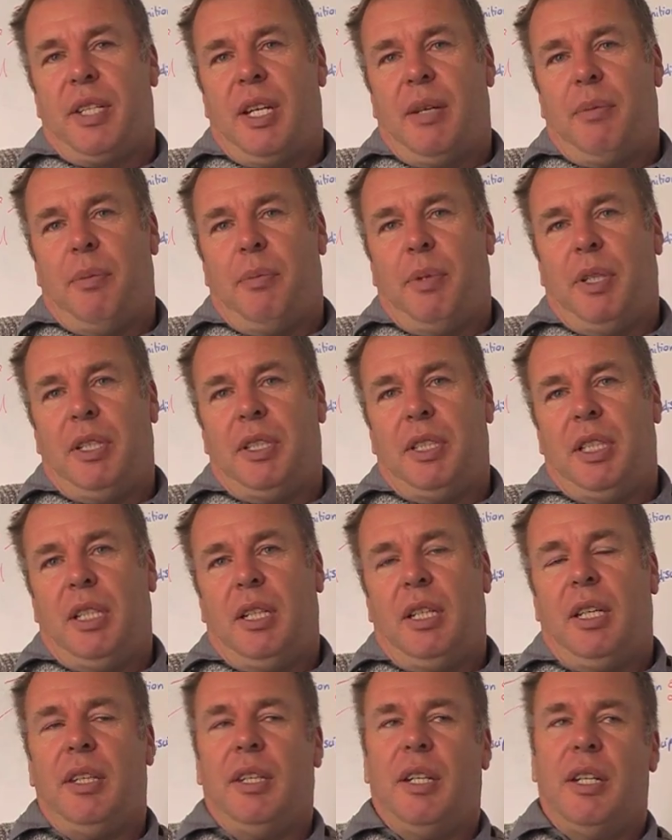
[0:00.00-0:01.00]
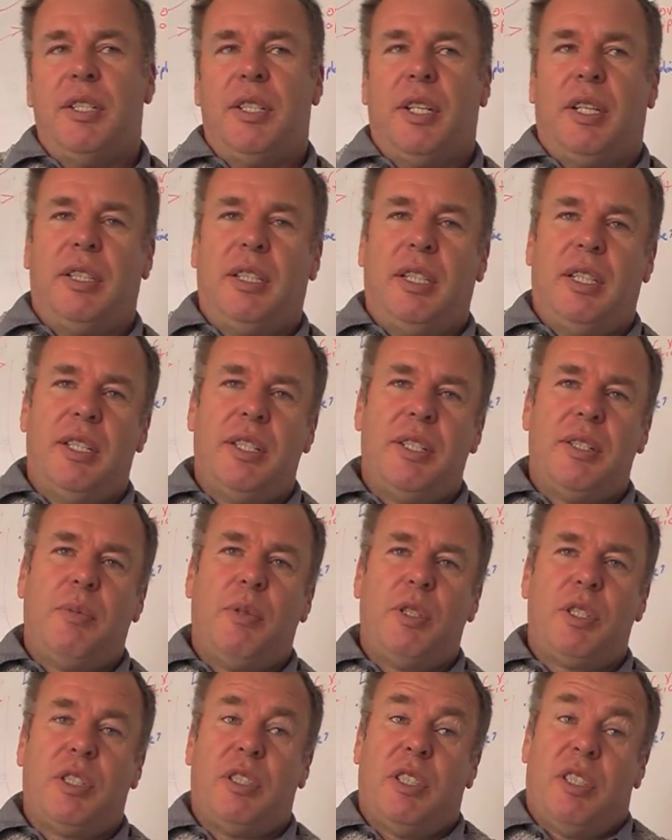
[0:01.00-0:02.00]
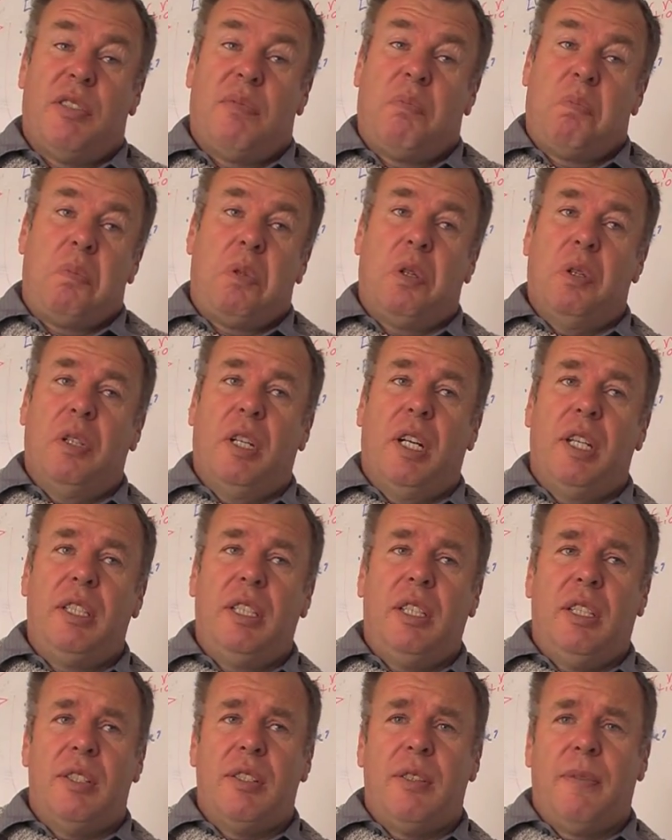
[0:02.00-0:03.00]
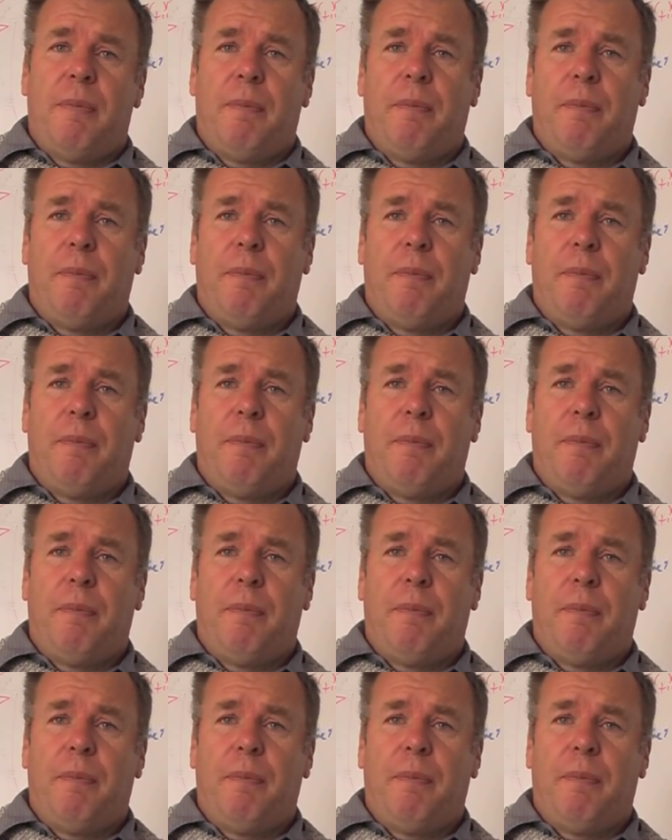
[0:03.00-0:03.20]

capability, and those ideas which are just good ideas.